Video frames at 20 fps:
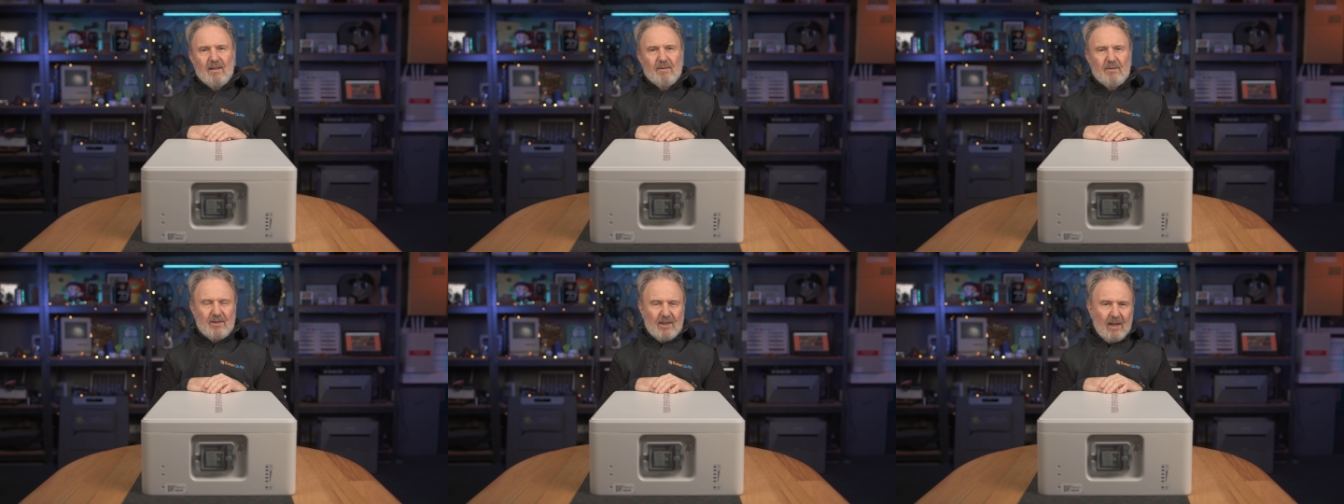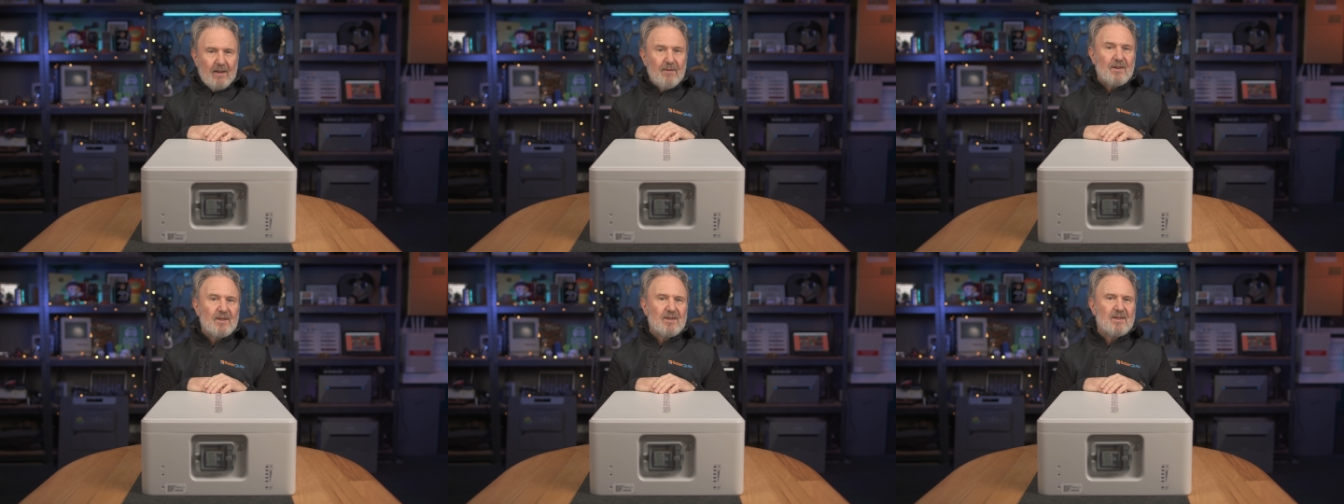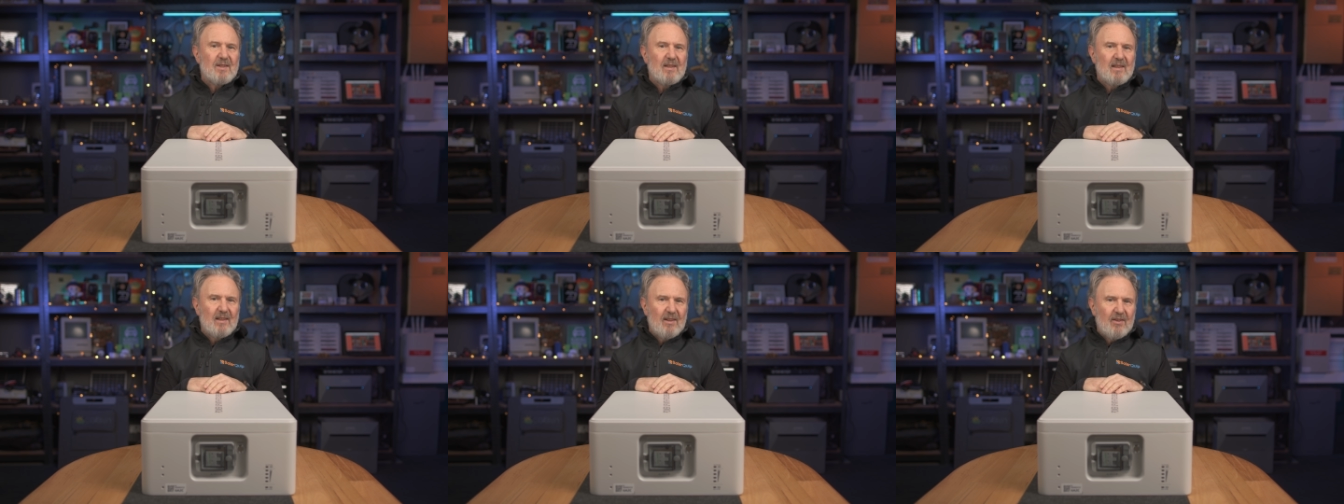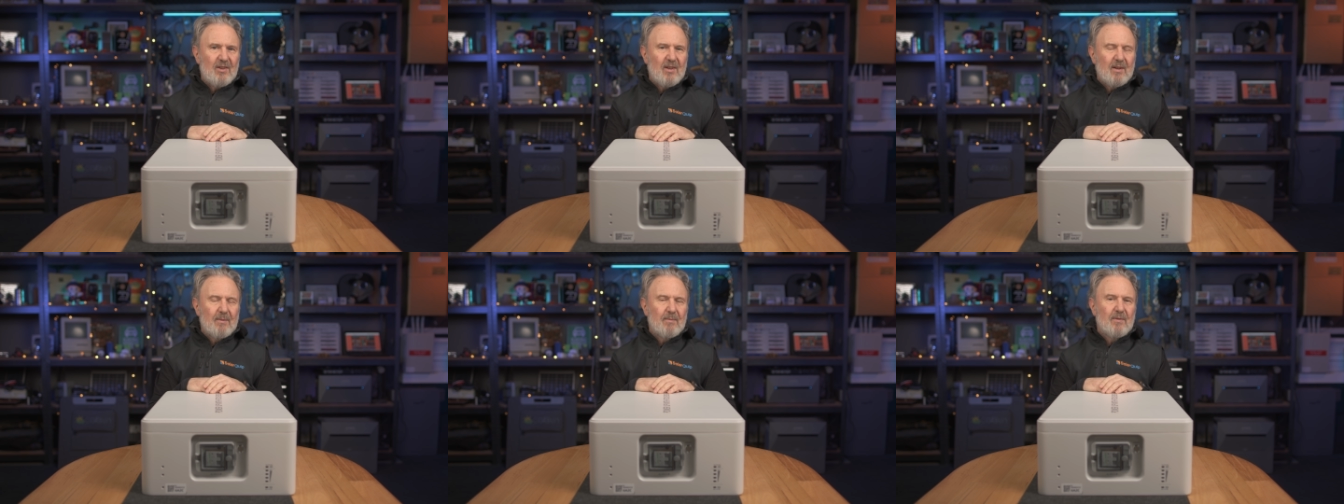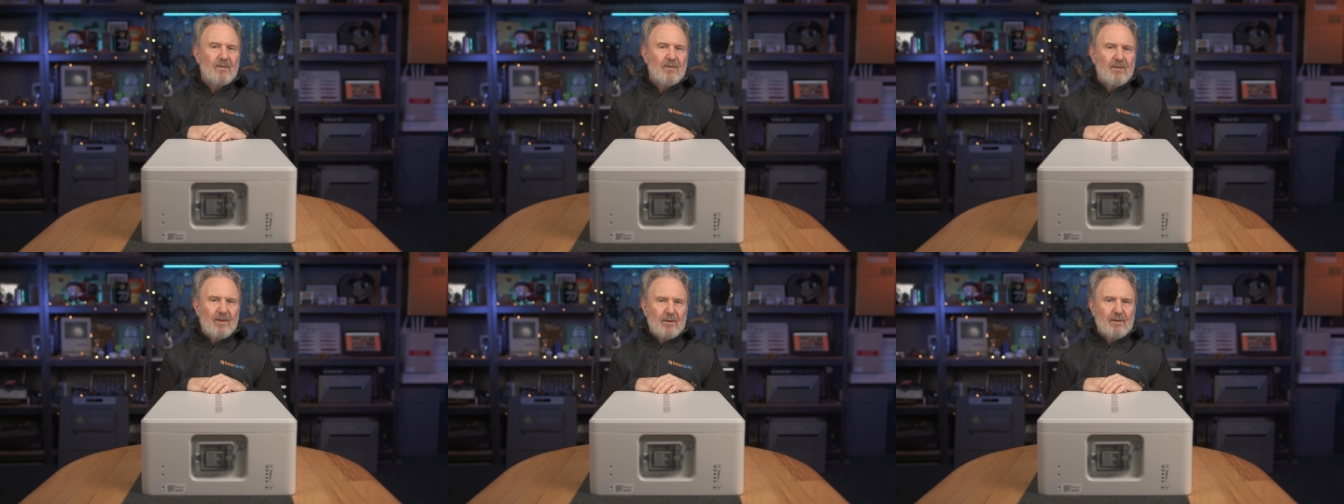safest
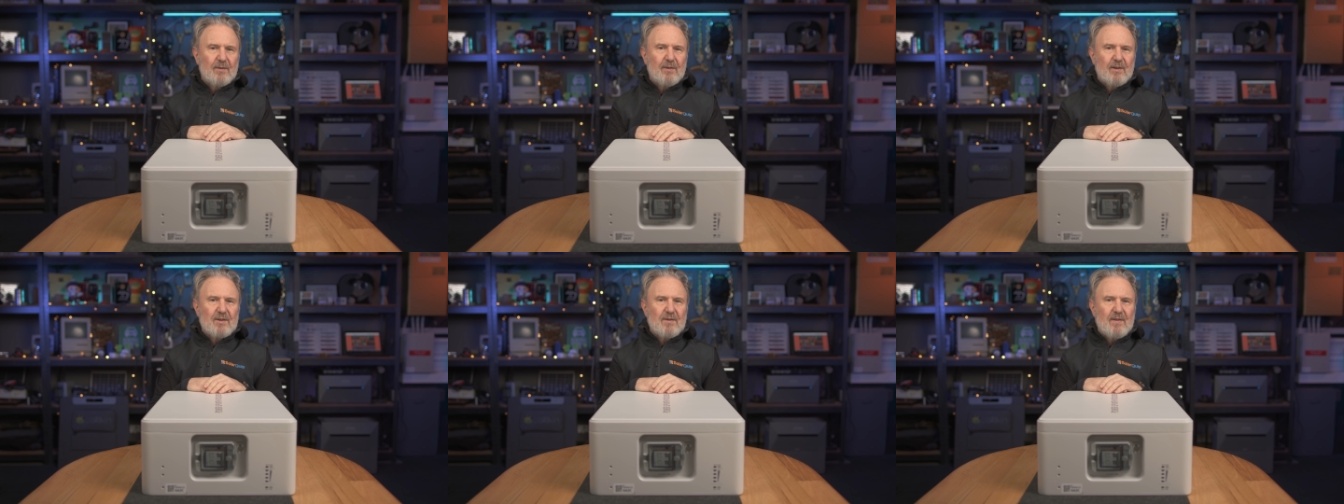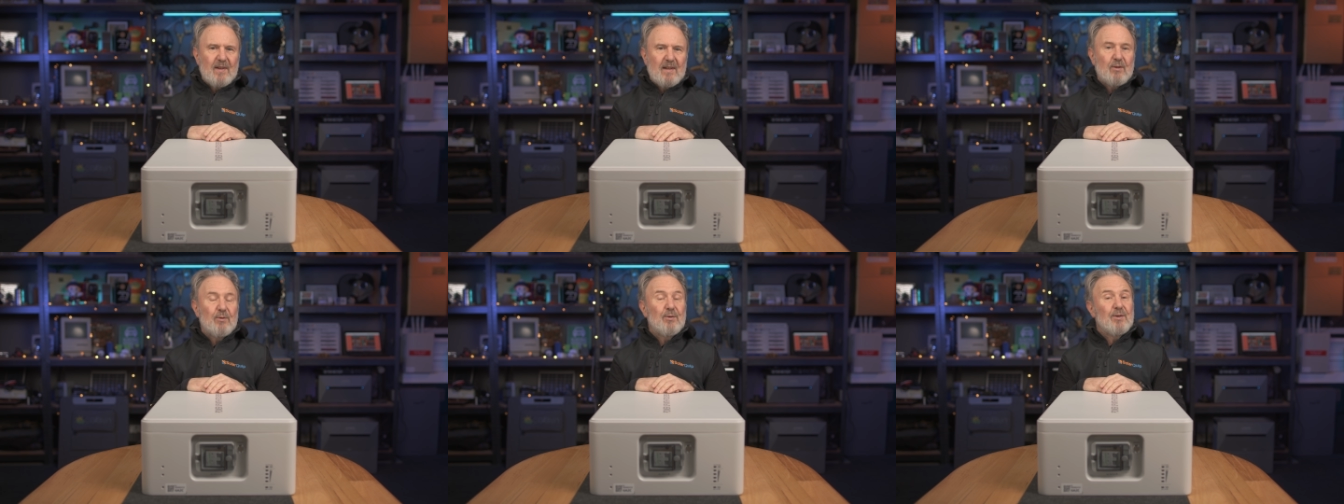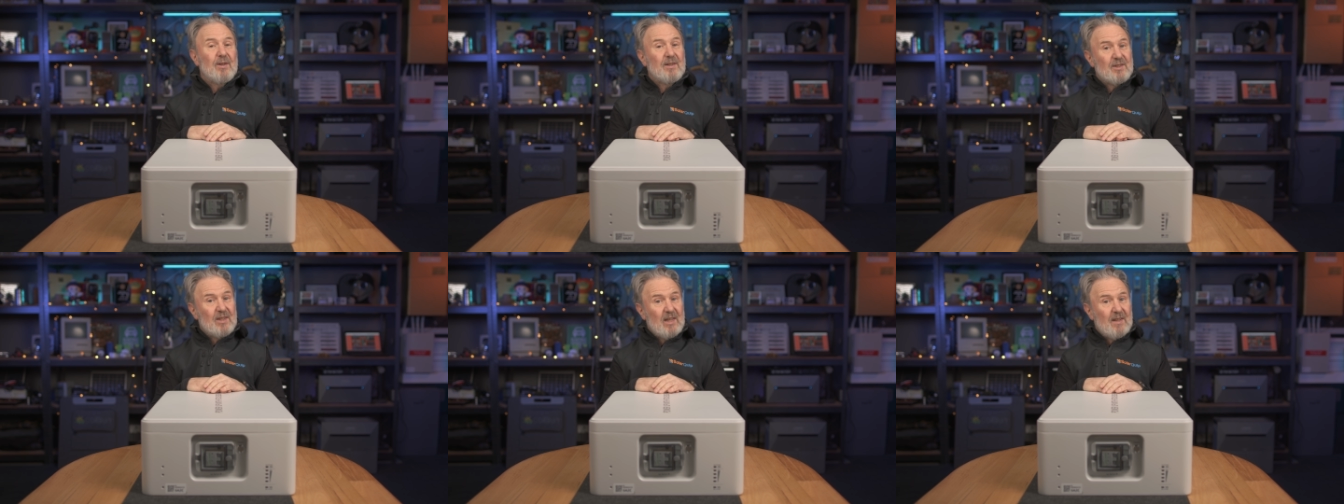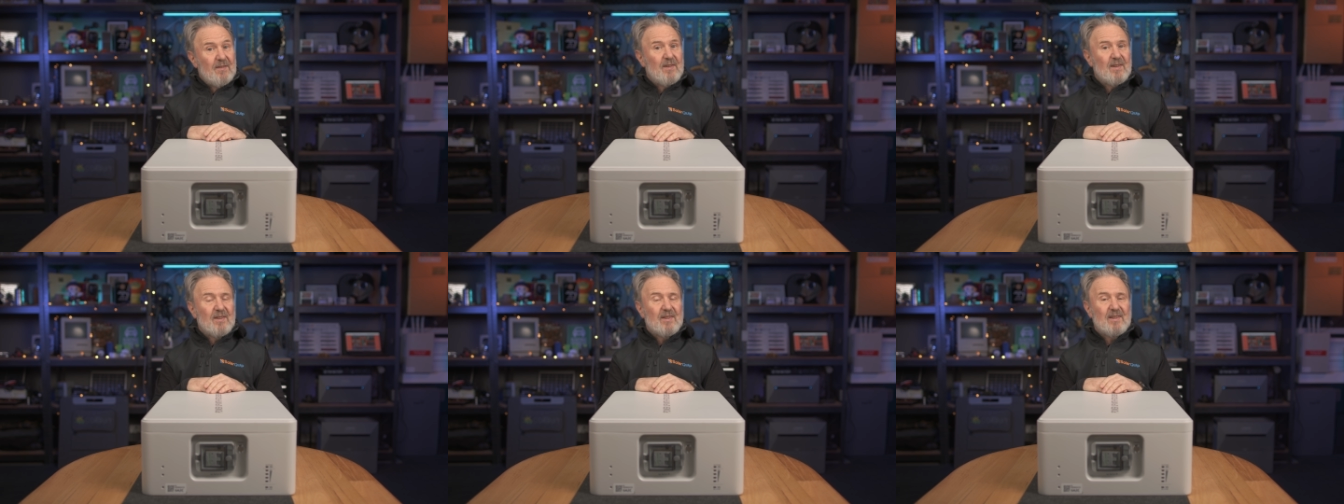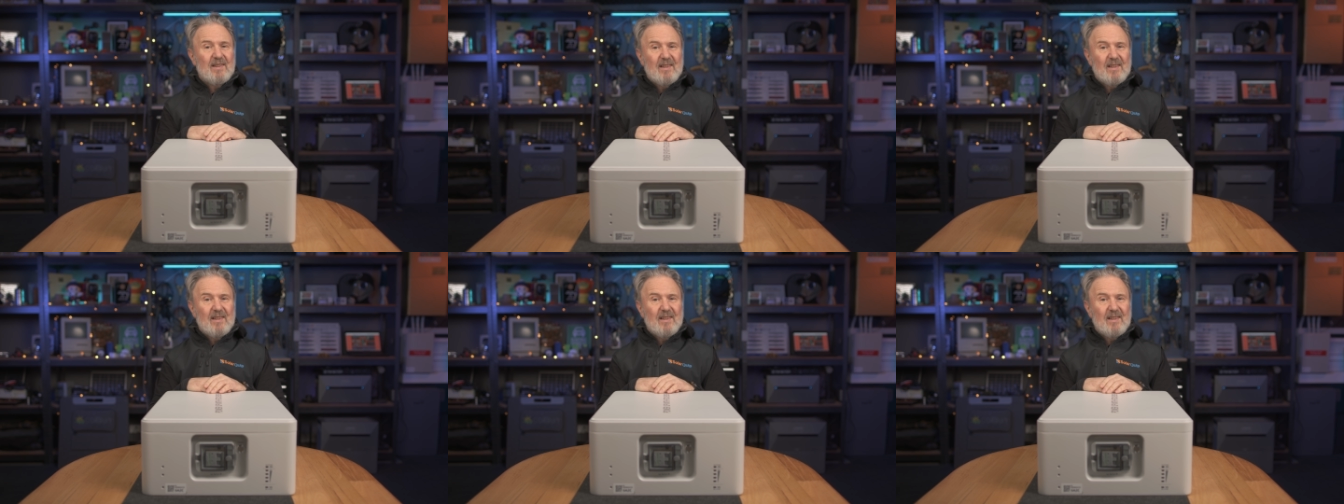lithium ferrophosphate or the safest